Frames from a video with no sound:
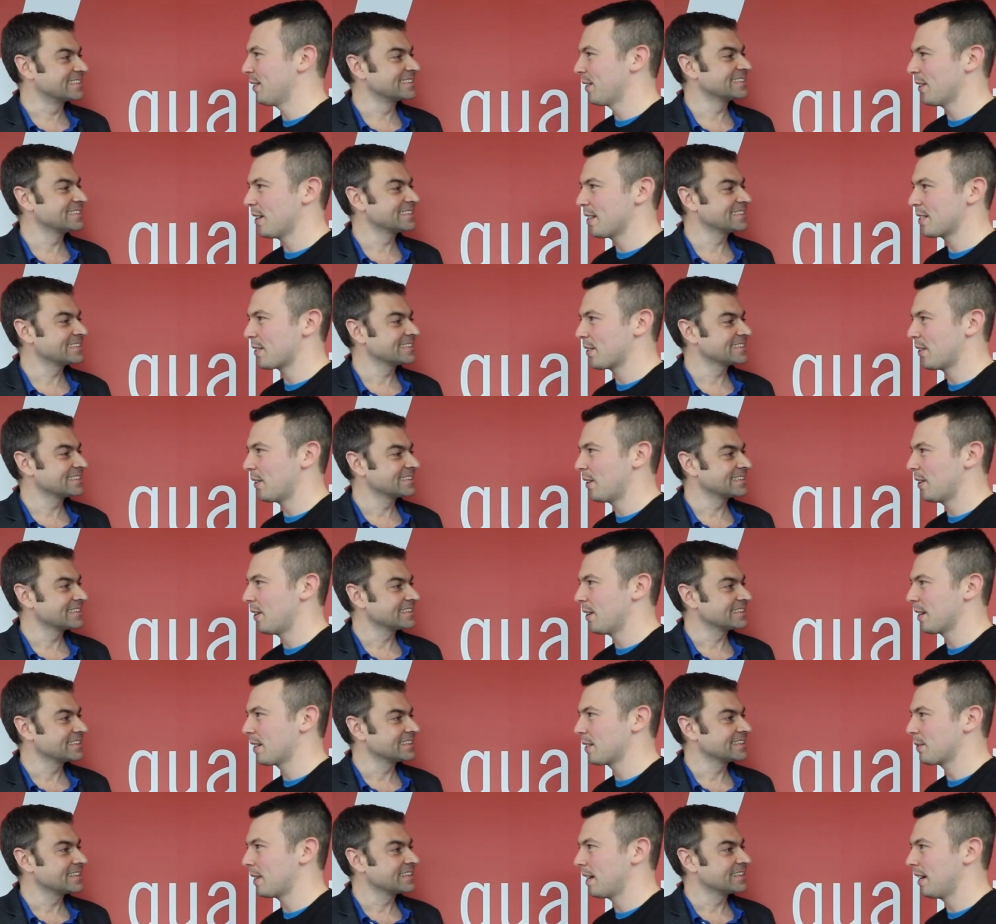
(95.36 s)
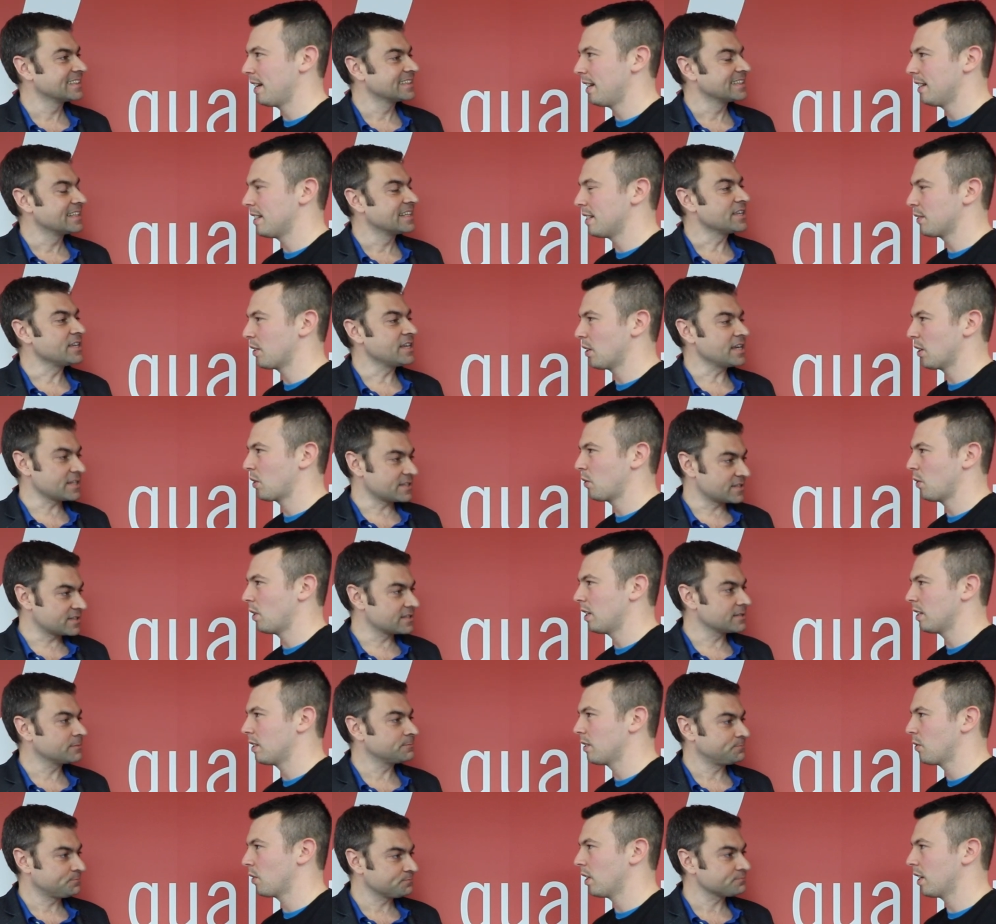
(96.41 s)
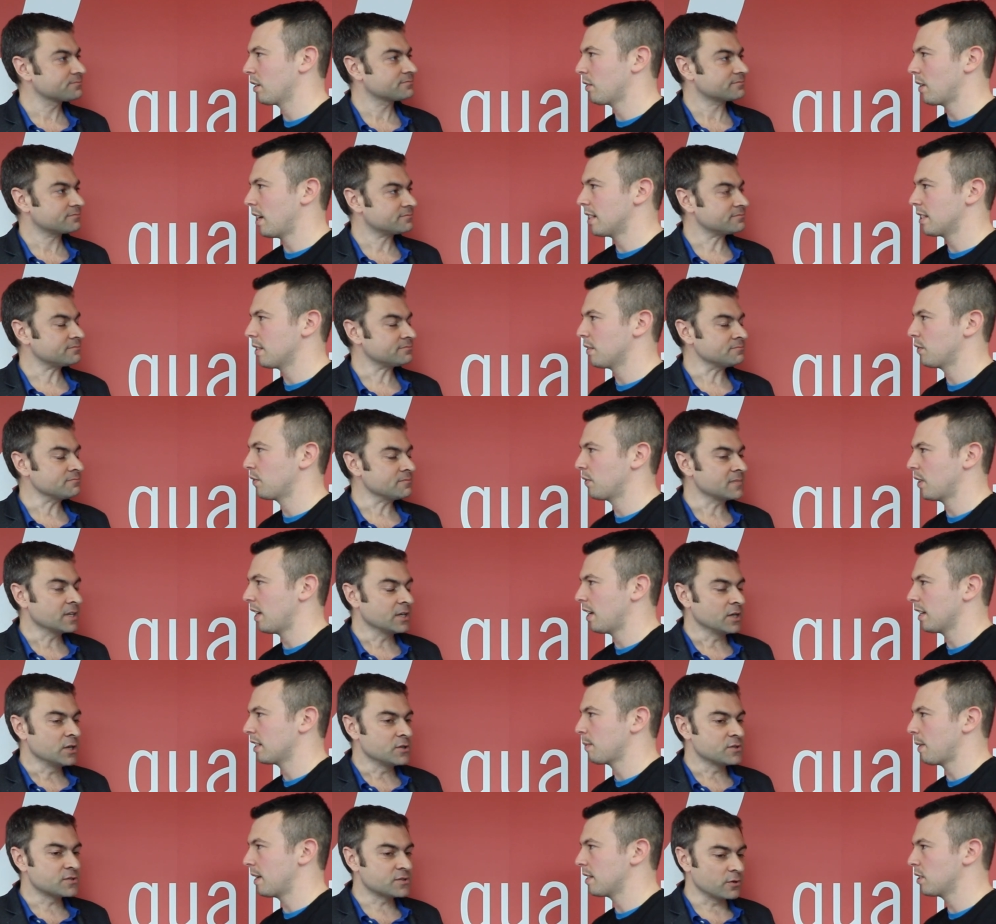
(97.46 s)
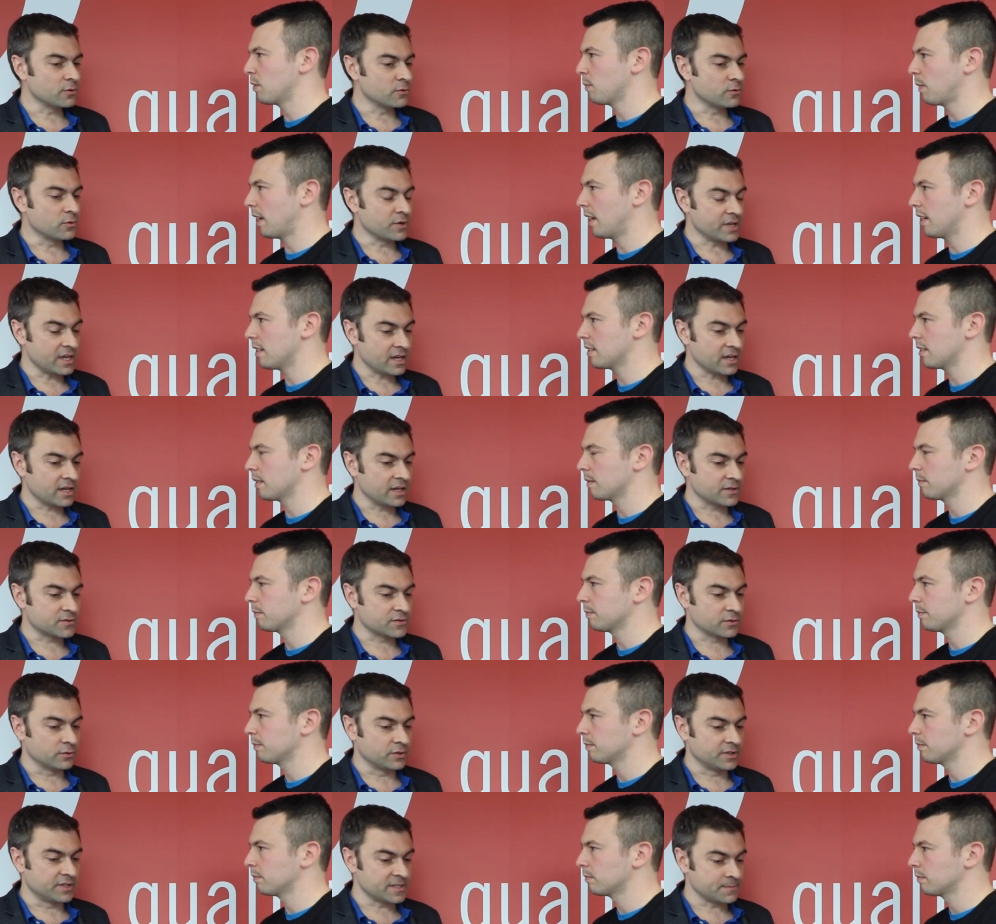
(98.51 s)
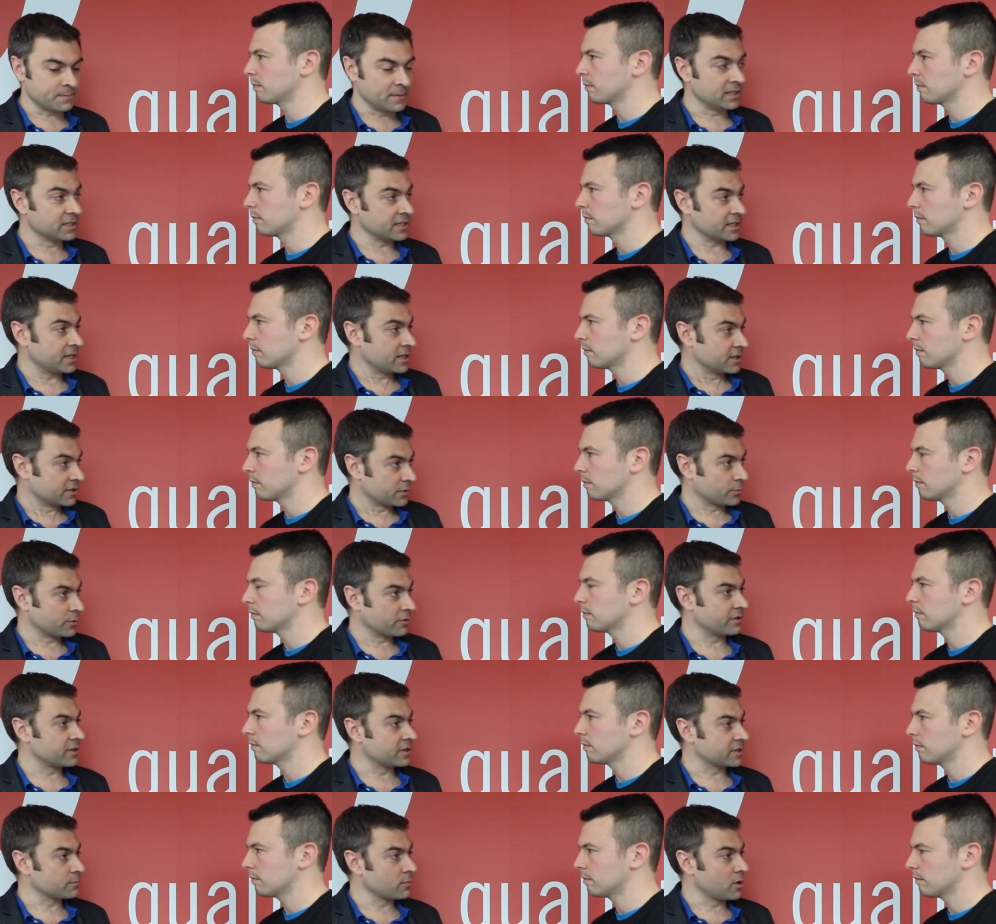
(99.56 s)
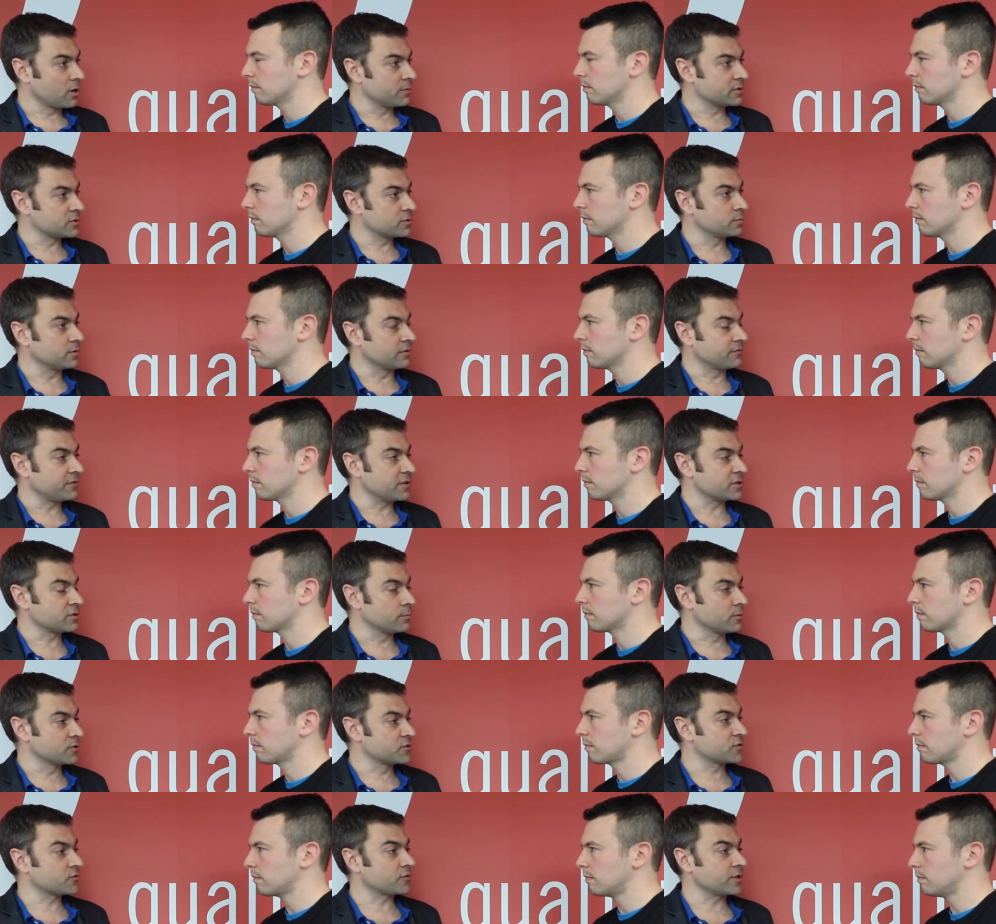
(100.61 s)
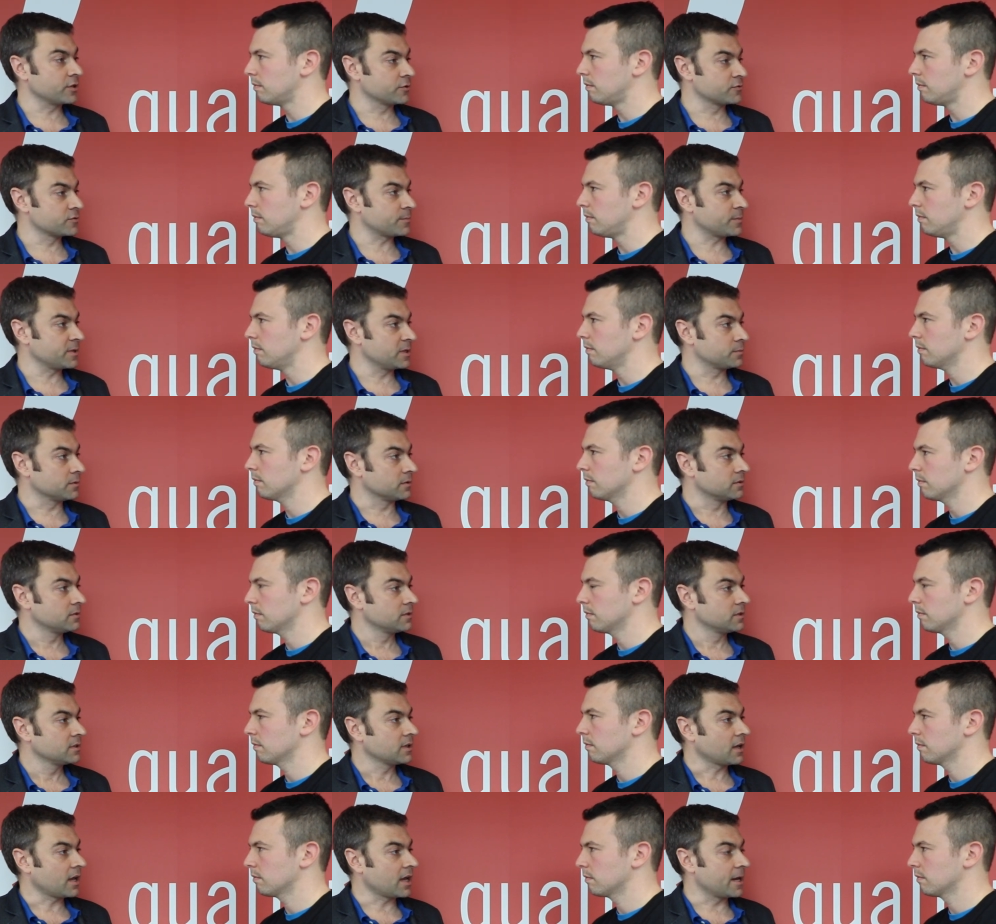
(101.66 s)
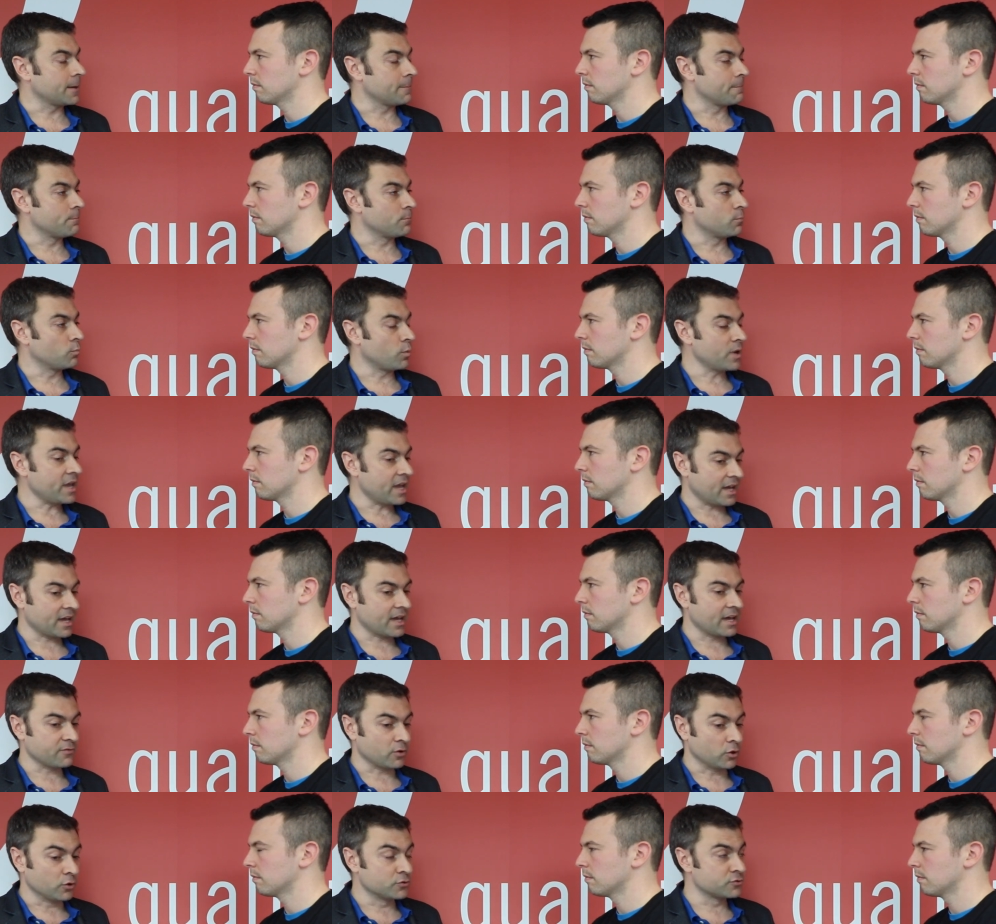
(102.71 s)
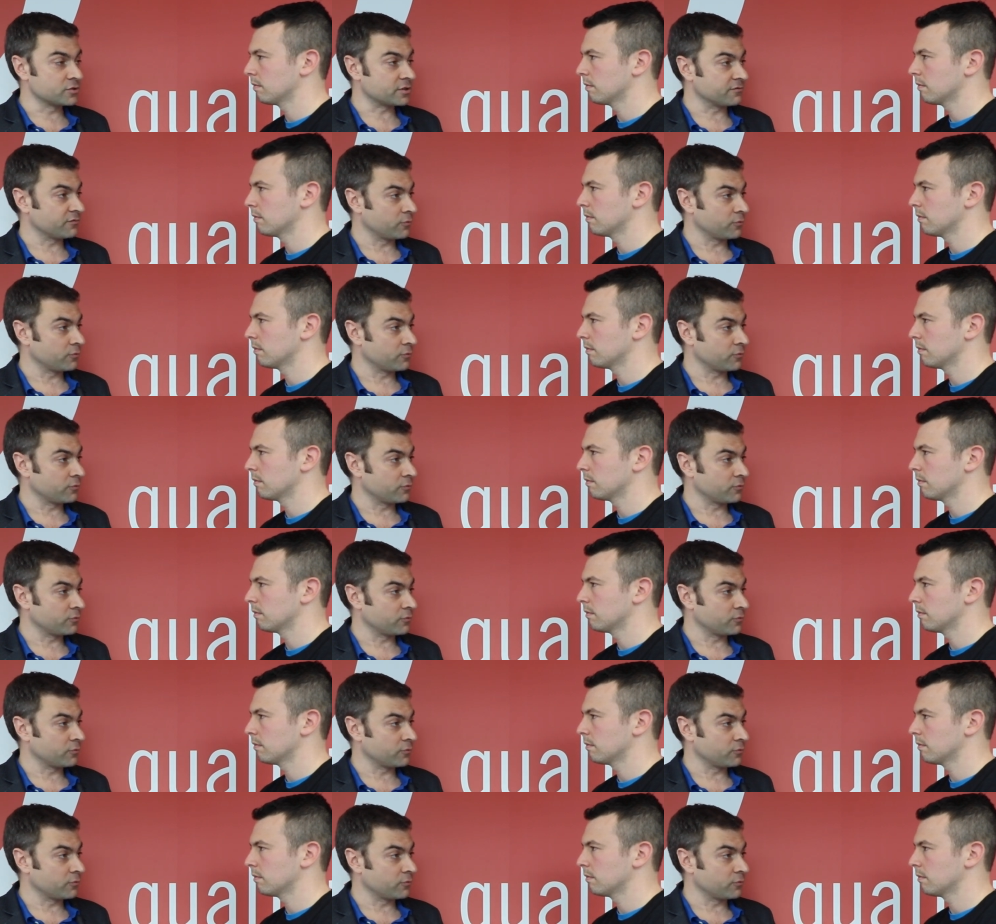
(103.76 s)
Speaker 1: You guys are hiring as well. You've got yes. quite quite aggressive uh, expansion. So plans. yeah, so this building here that we're in at the moment will fit almost 300 people. Um, we have 100